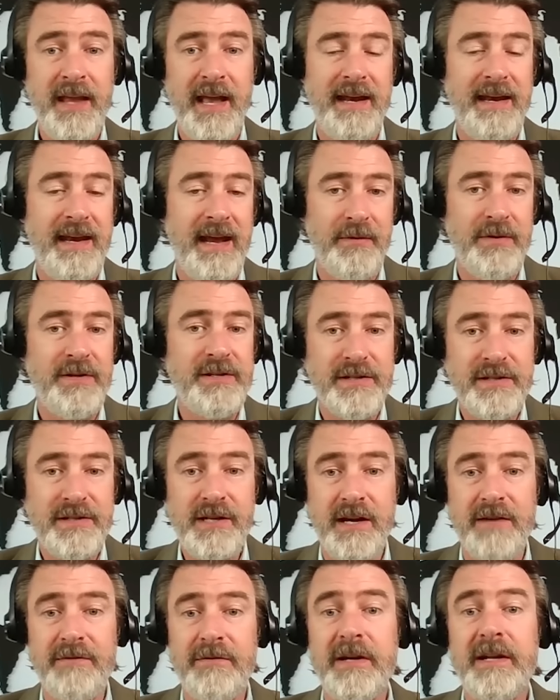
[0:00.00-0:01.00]
And now he's
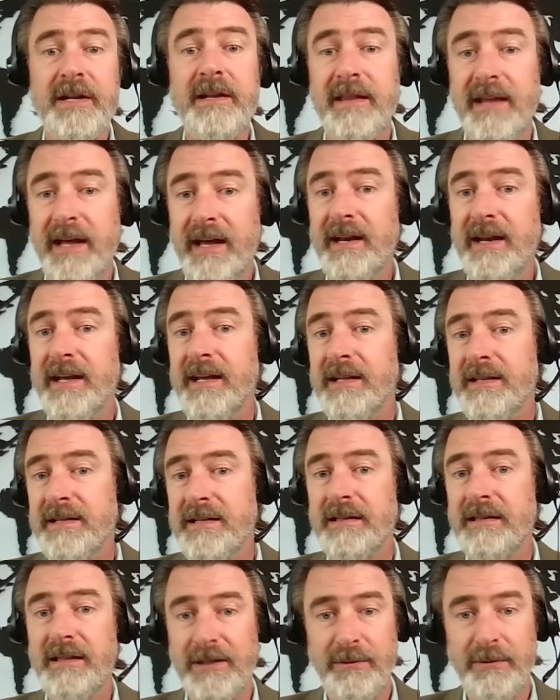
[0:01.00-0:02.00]
discovering that it's
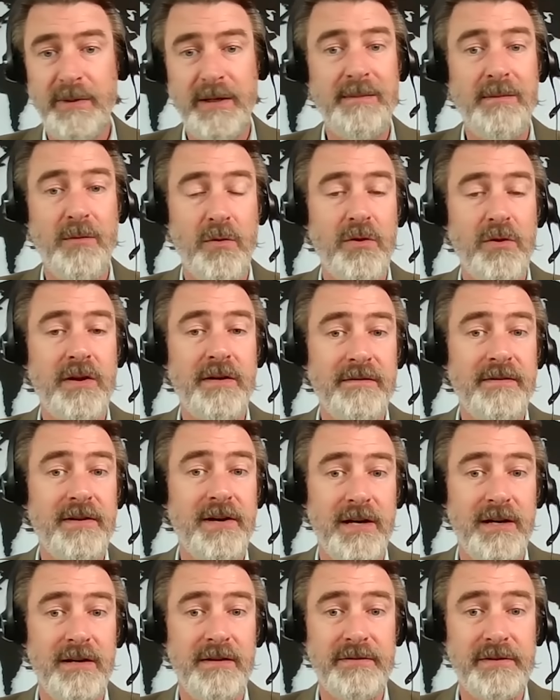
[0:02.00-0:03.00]
a little bit more
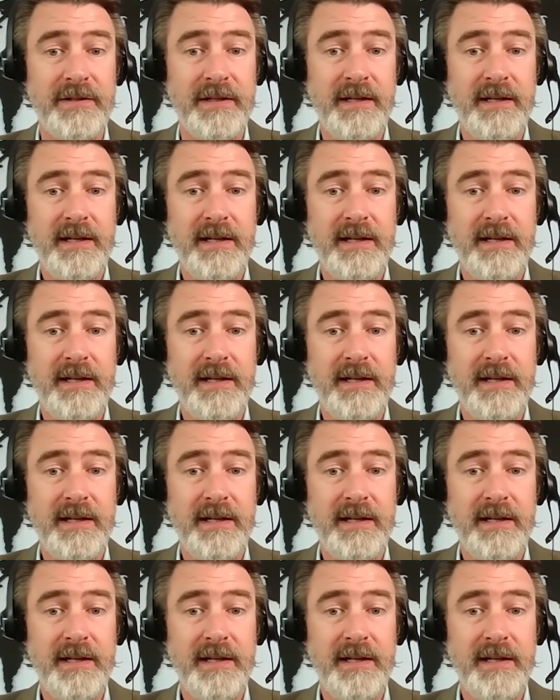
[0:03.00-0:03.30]
involved.